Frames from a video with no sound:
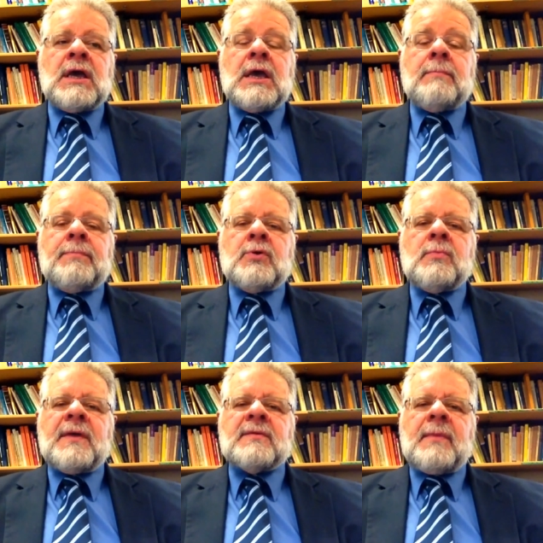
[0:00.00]
In
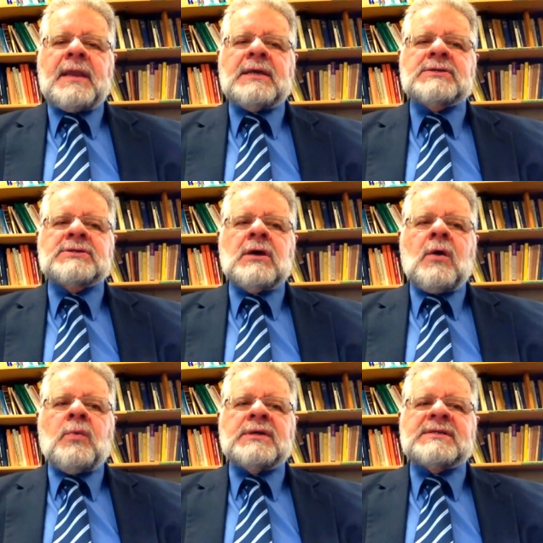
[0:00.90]
pure mathematics,
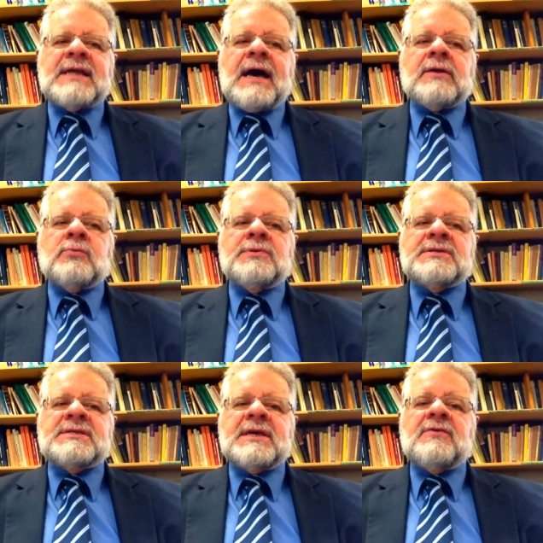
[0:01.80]
we start with
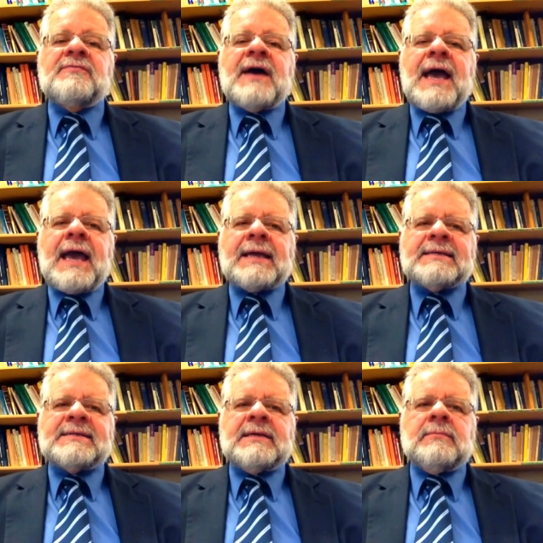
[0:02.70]
a set of
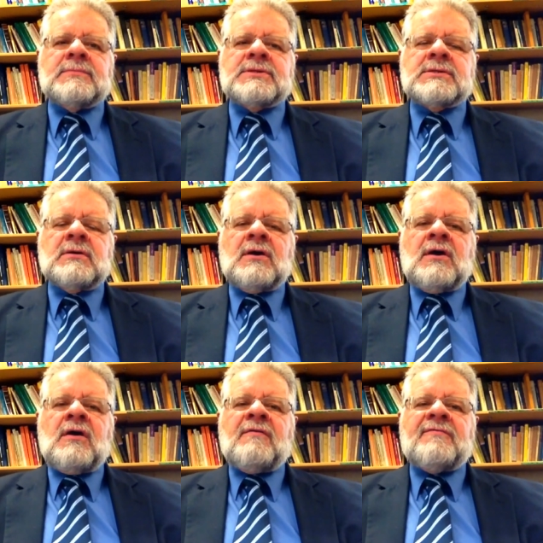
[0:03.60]
axioms.
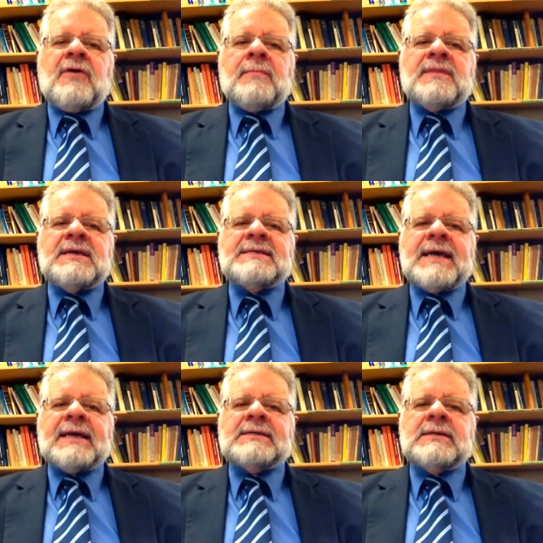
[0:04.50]
From these
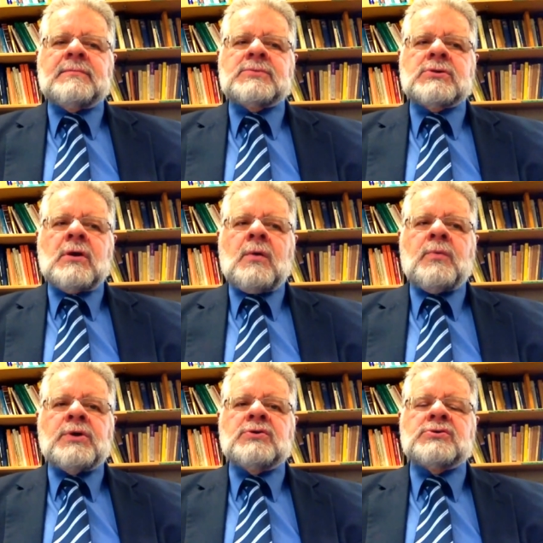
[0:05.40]
axioms,
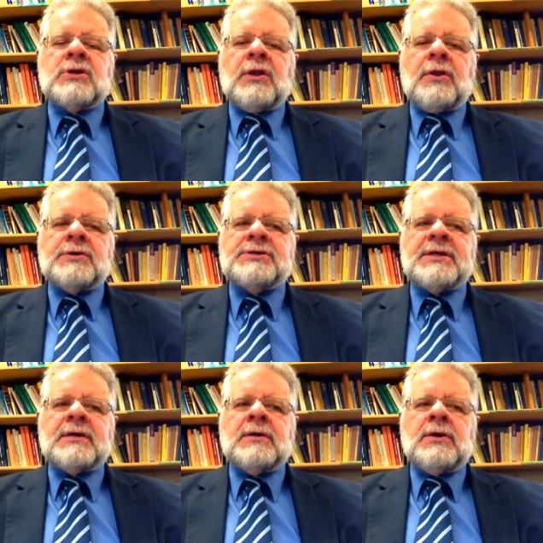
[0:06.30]
we use
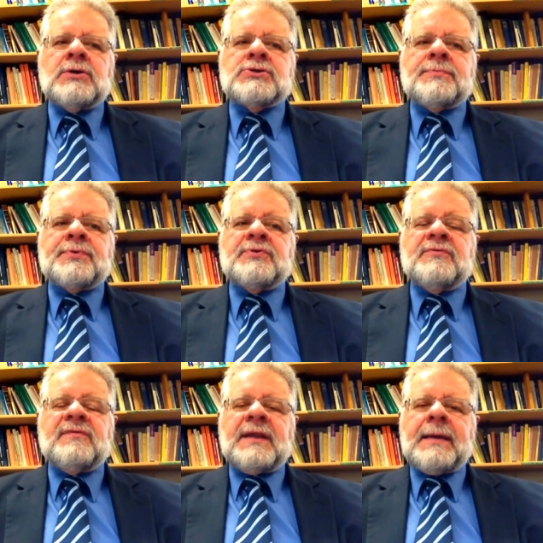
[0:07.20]
logic to
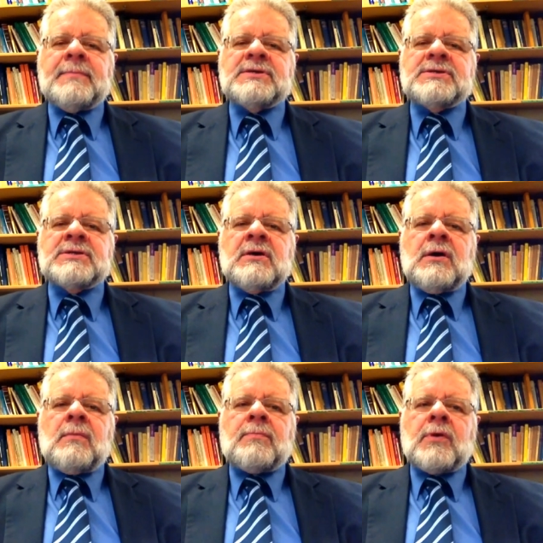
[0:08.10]
prove lemmas,
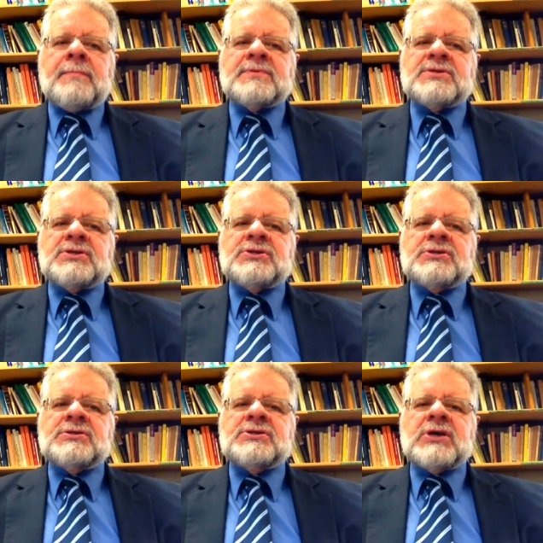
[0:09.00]

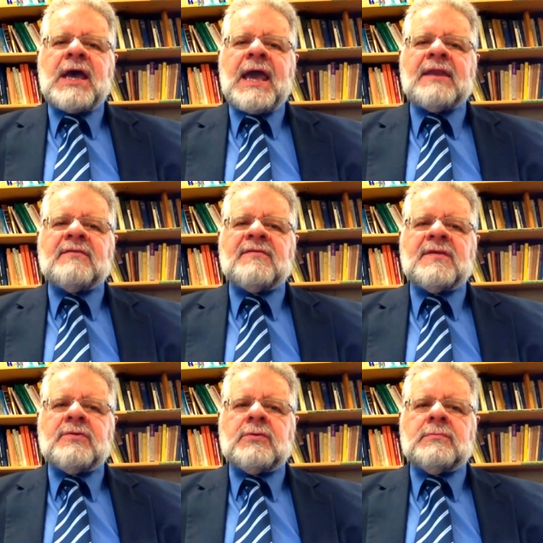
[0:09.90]
propositions, and
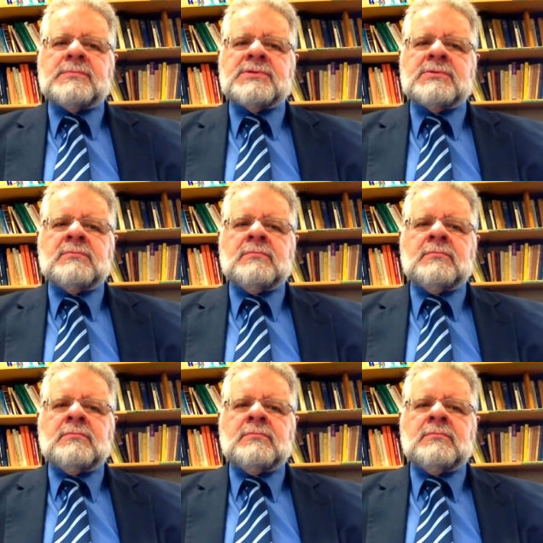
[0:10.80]
theorems.